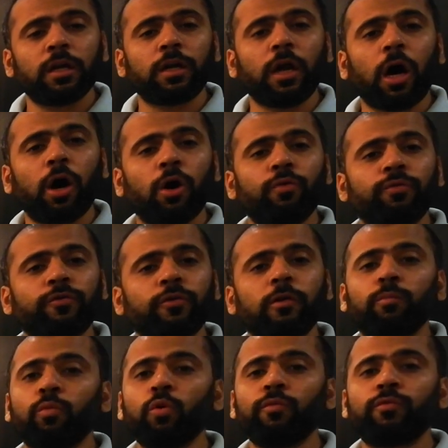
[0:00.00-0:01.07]
Now we will
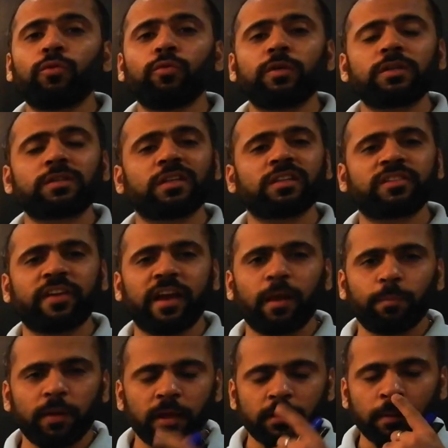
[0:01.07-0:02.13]
move towards the
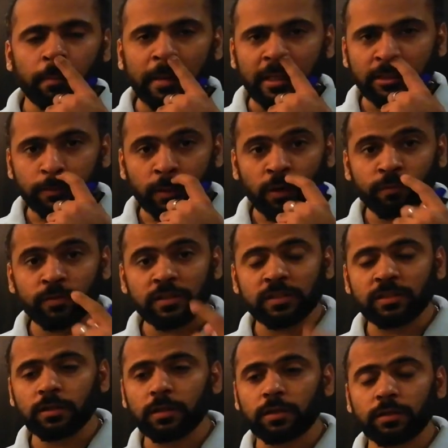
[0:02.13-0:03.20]
therapy and the management of
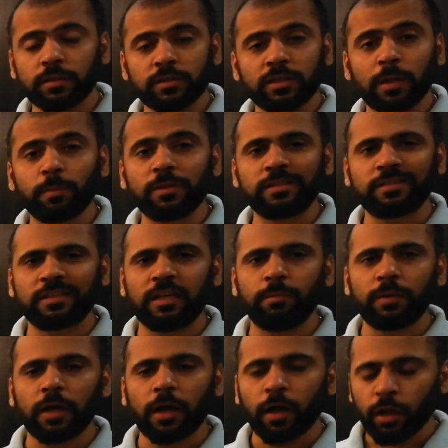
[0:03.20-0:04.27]
this stable
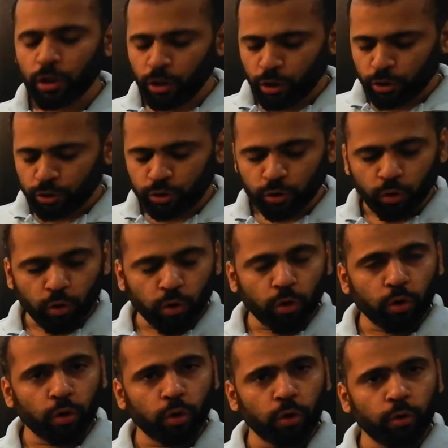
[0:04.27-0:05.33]
ischemia.
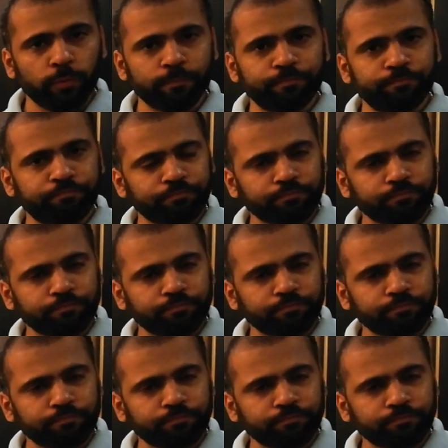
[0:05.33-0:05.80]
So